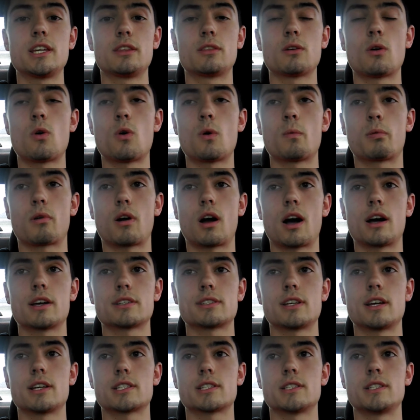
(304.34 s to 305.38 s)
the whole
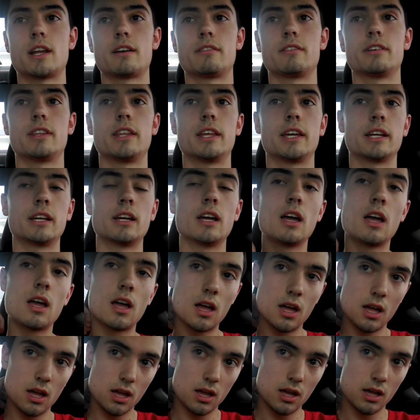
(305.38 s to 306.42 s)
process and everything.
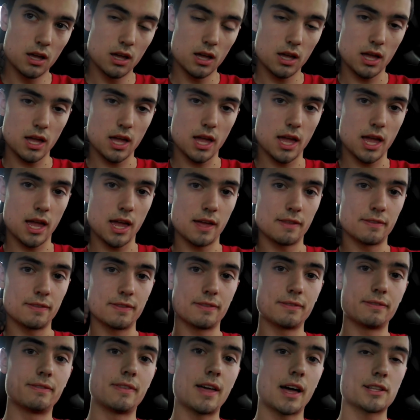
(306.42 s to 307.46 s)
And
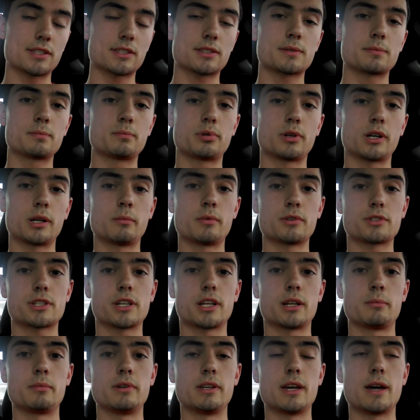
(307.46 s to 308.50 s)
that's pretty much going
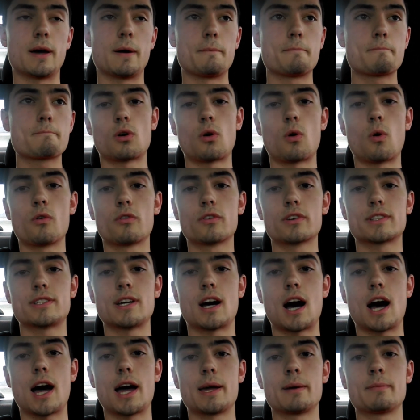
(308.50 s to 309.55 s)
to be it. Over
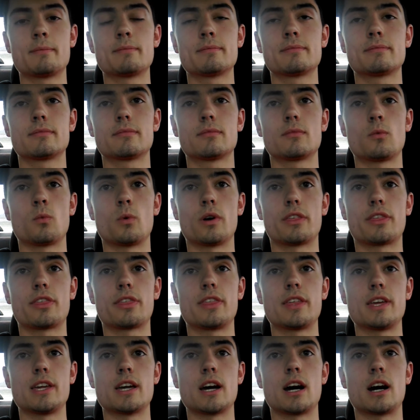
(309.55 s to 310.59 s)
time, with
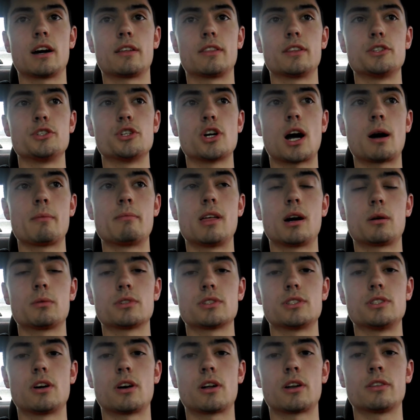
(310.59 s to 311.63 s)
the job that was
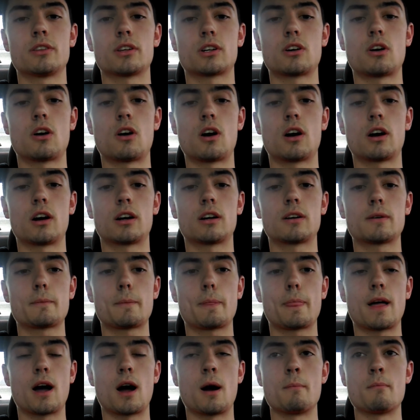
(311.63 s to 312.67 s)
done on the car,
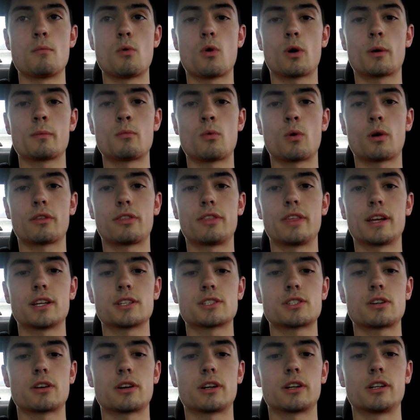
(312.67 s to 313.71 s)
more and more things
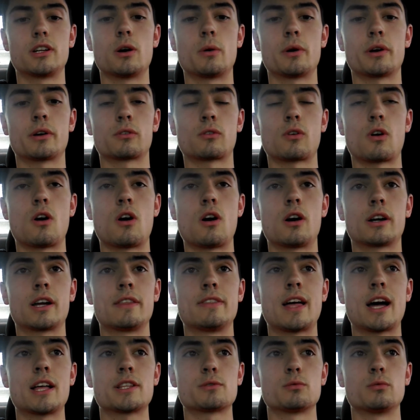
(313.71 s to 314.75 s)
started going wrong, and
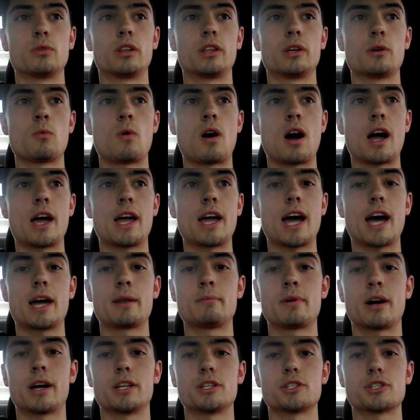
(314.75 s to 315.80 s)
that's really why I had
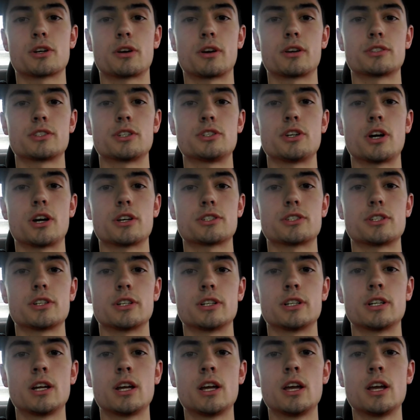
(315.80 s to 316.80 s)
my insurance adjuster